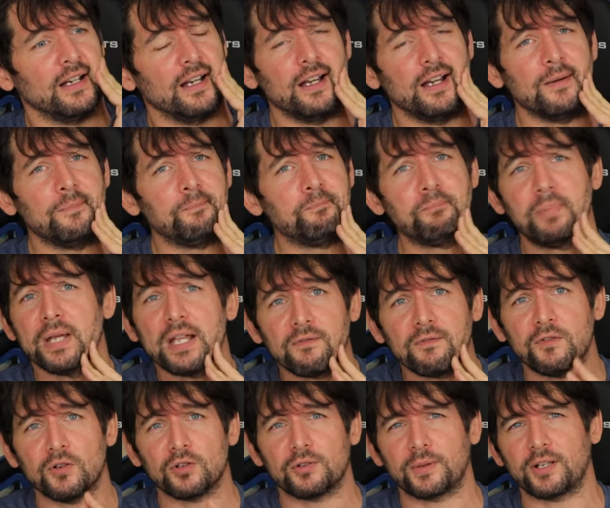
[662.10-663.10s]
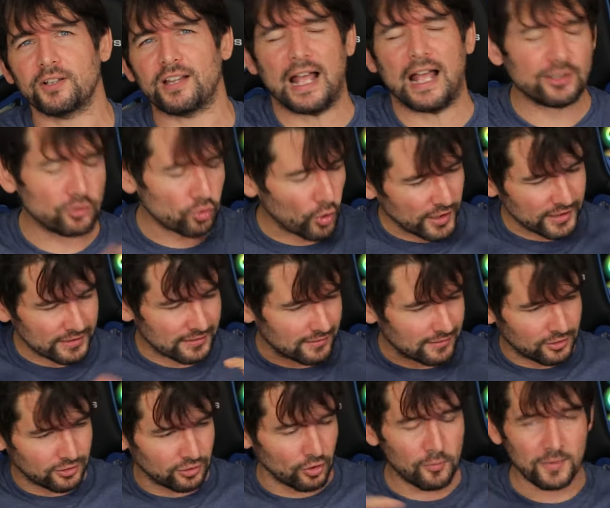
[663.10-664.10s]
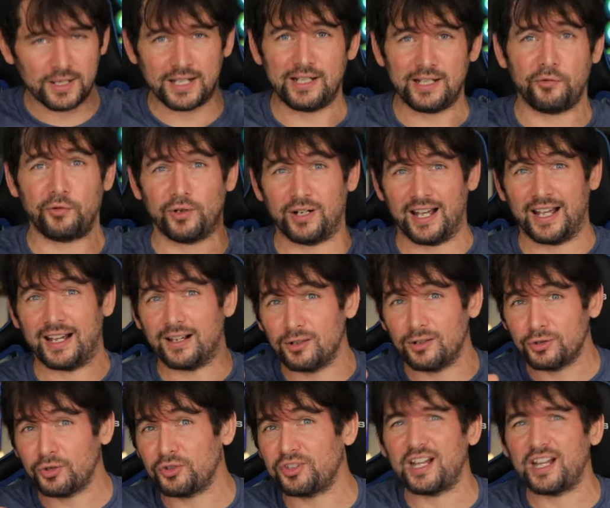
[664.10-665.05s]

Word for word: uh, Bigfoot, because I tried so many different angles to